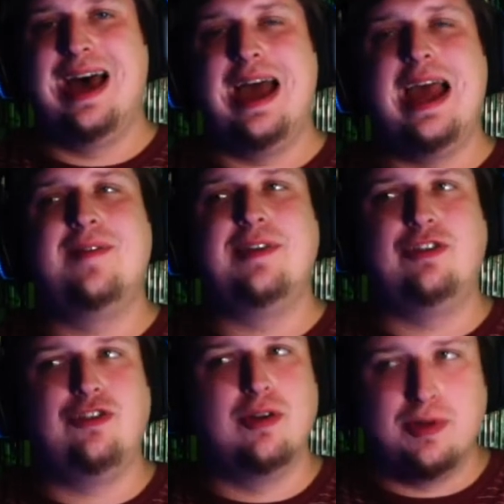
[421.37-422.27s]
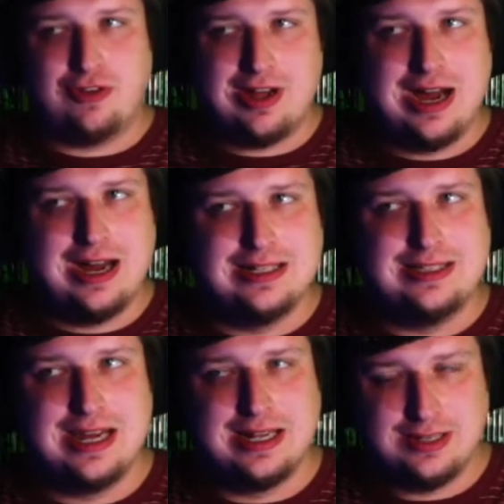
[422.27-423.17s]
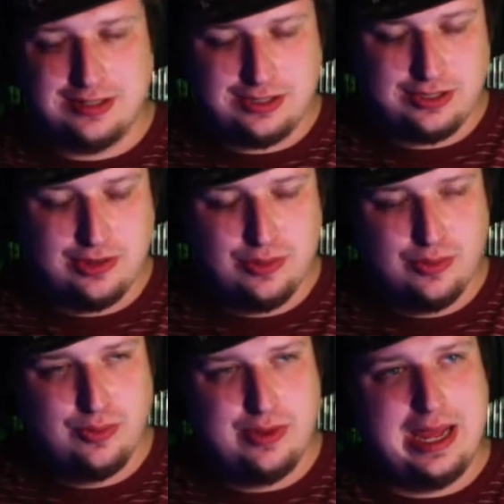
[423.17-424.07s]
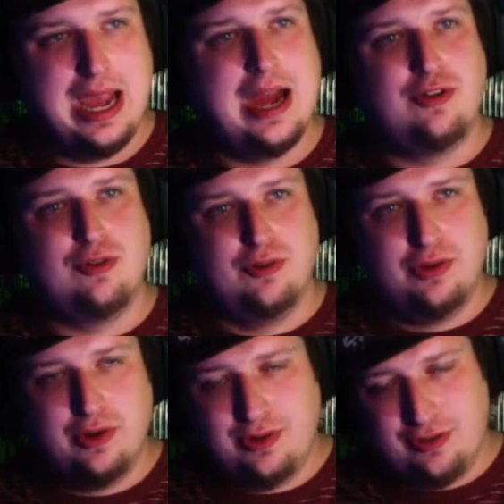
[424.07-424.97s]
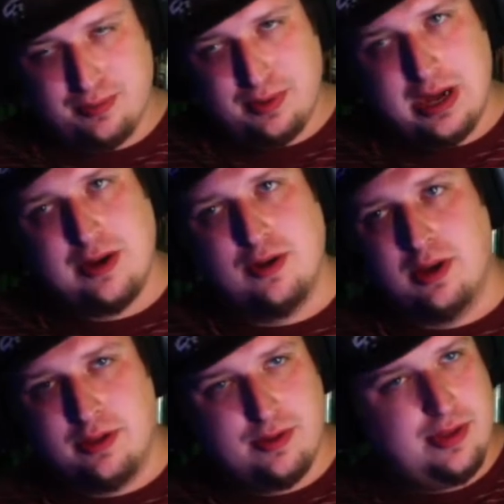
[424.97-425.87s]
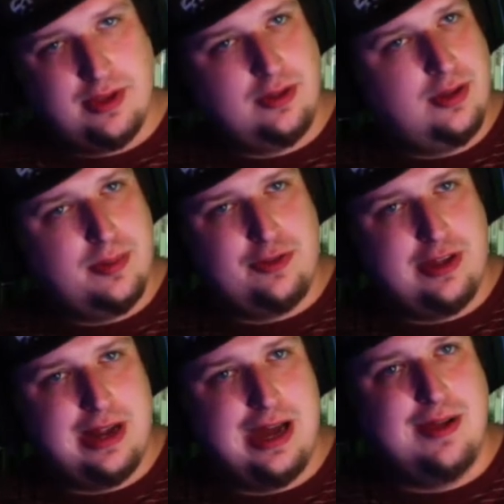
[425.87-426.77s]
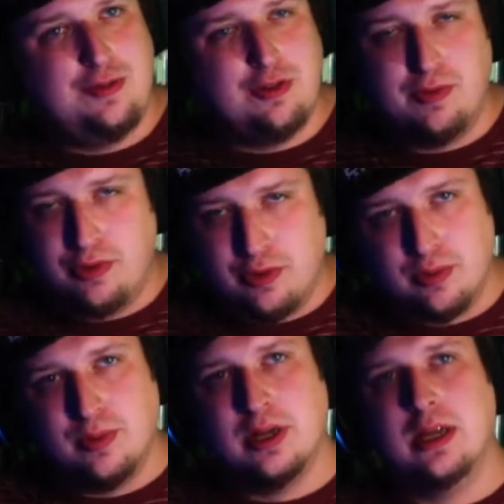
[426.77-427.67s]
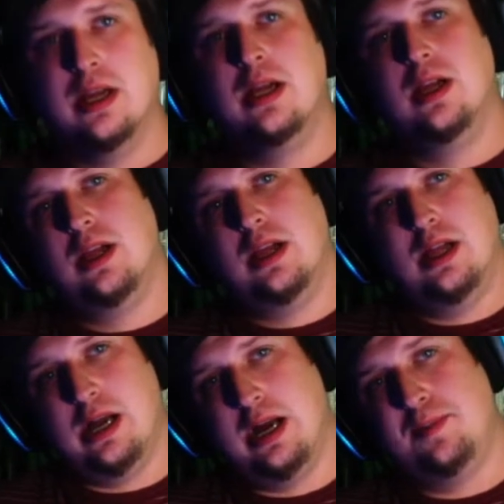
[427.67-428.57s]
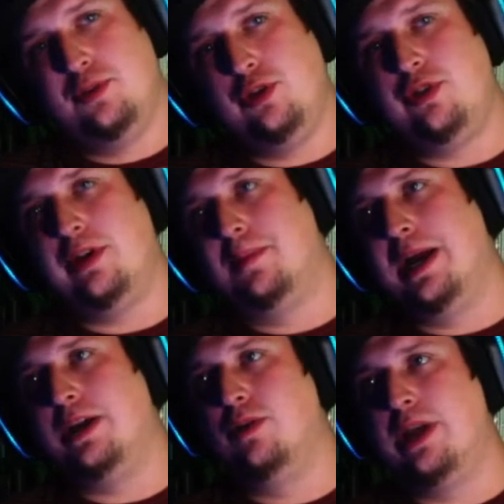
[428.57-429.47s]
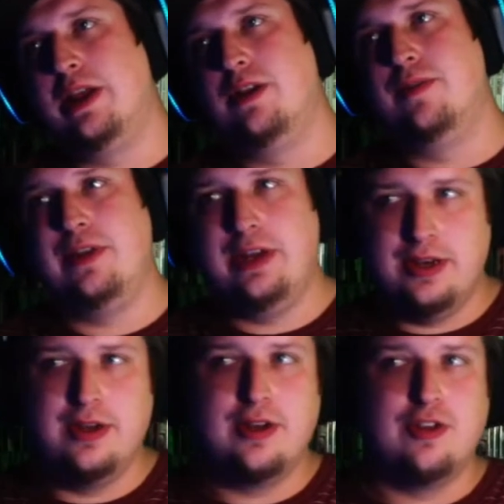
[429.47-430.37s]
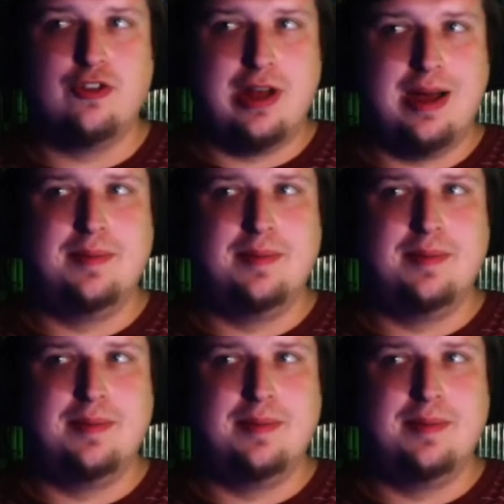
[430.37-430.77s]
having so much context to the actual Tony Soprano, other than the clips that I've shown you, do you think Michael Gandolfini did a good job in